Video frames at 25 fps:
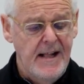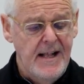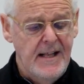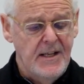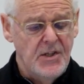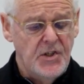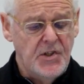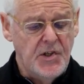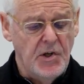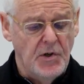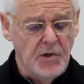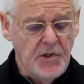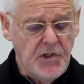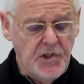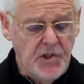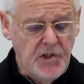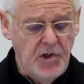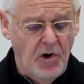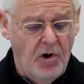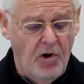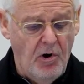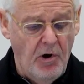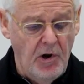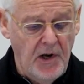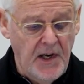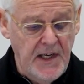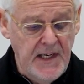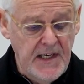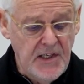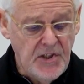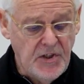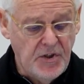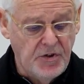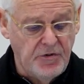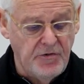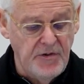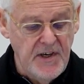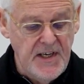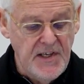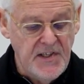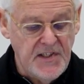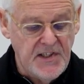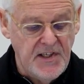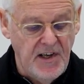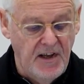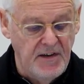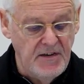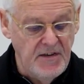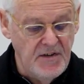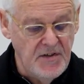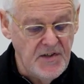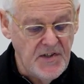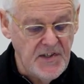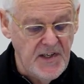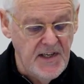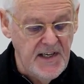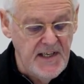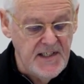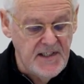so Saul and his 3 sons and